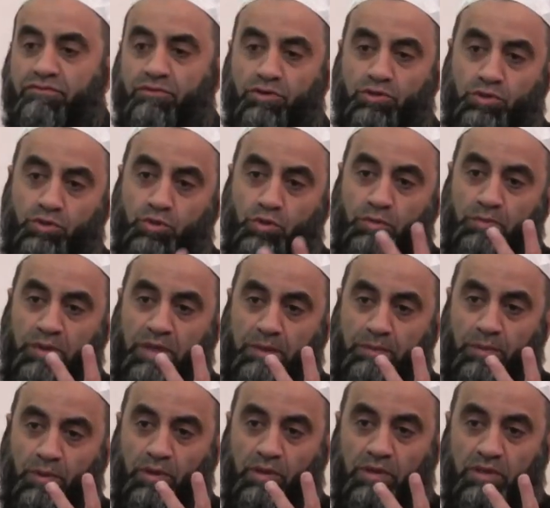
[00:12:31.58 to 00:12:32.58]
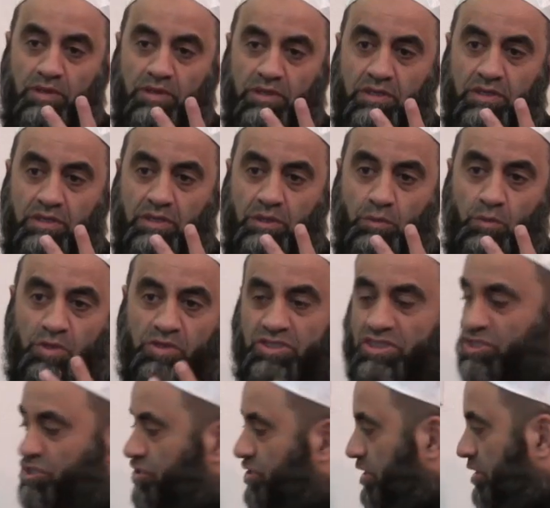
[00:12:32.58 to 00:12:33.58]
for 2 people, which
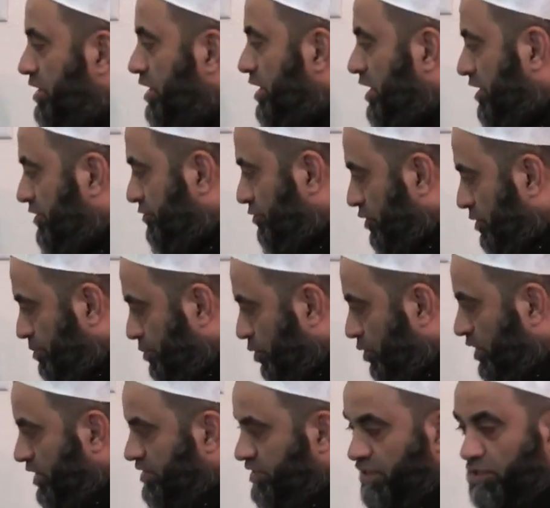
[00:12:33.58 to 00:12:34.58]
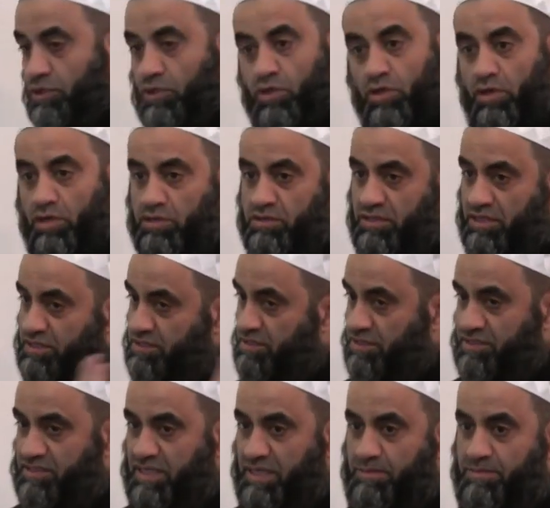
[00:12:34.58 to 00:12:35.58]
is generic for boys and girls, it's
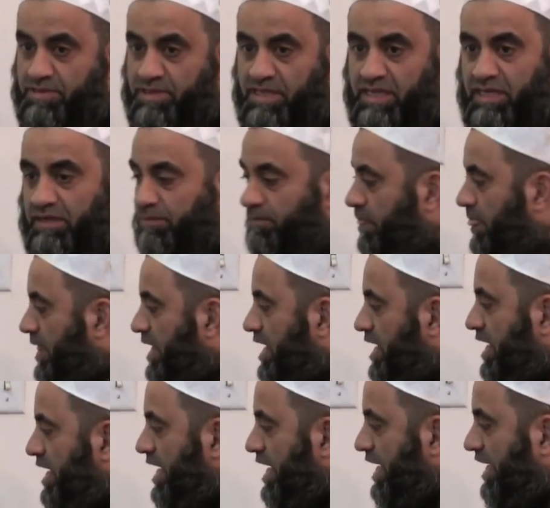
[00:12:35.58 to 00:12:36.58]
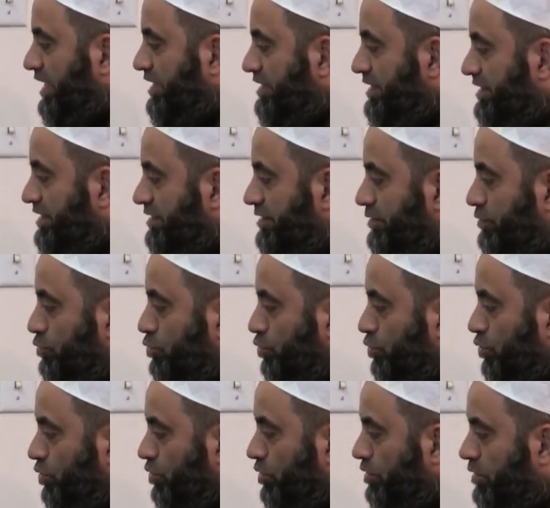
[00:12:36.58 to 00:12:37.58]
the same thing.
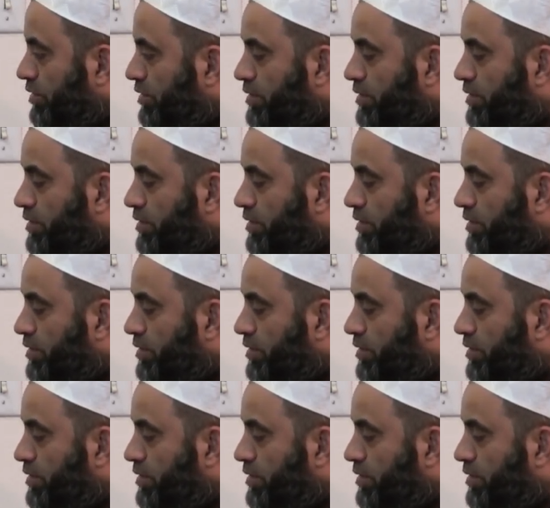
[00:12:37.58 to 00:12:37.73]
Antuma.